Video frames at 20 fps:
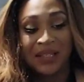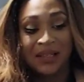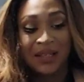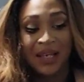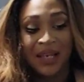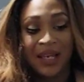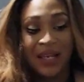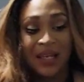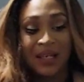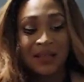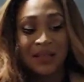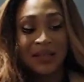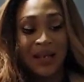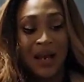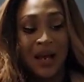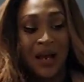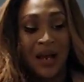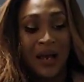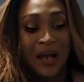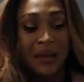being late and
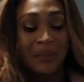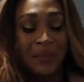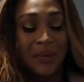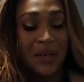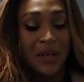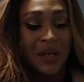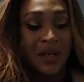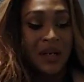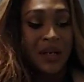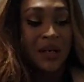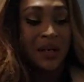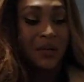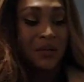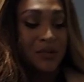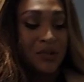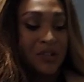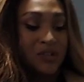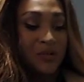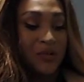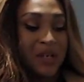time
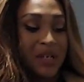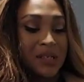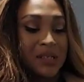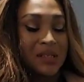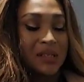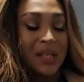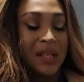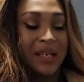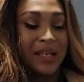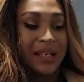restraint.